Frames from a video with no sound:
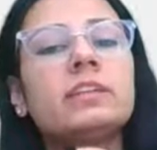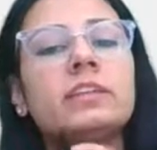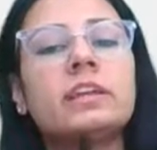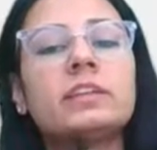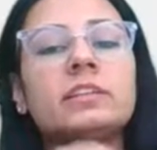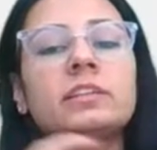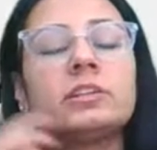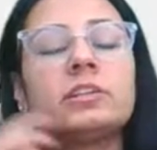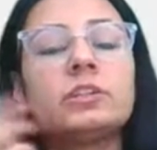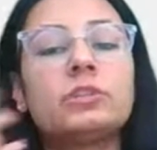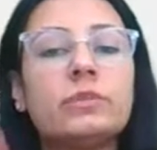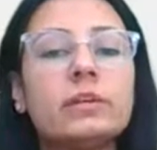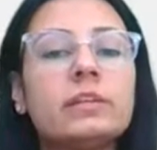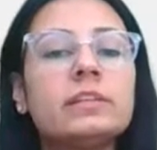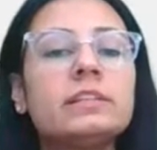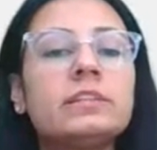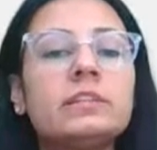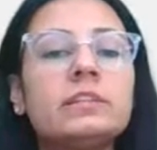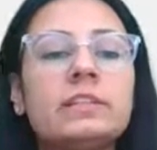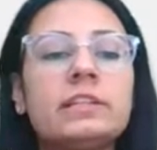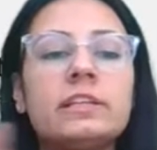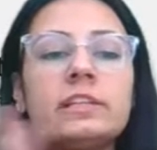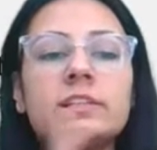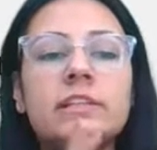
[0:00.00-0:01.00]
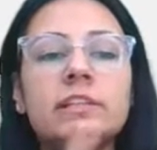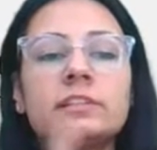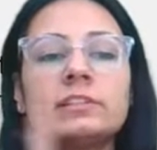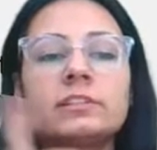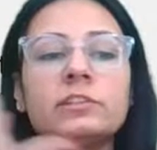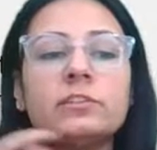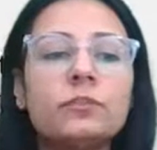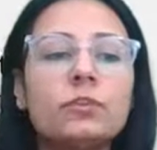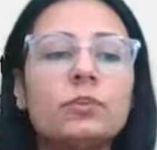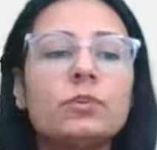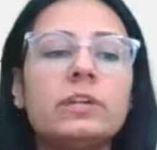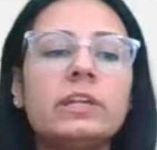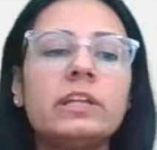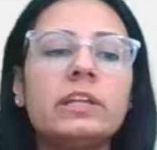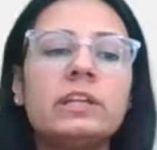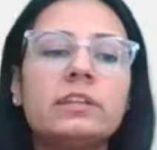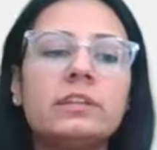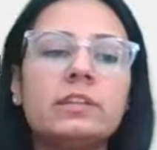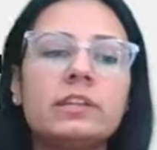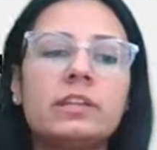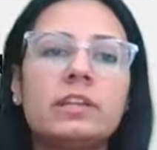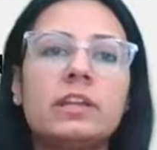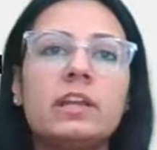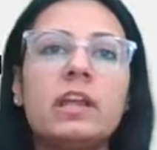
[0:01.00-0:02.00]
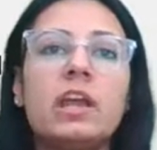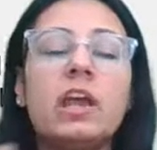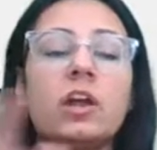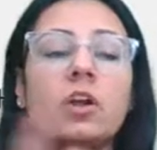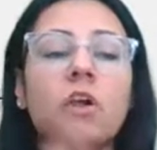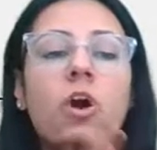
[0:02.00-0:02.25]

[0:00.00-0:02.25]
then the 12th day, then the 14th day.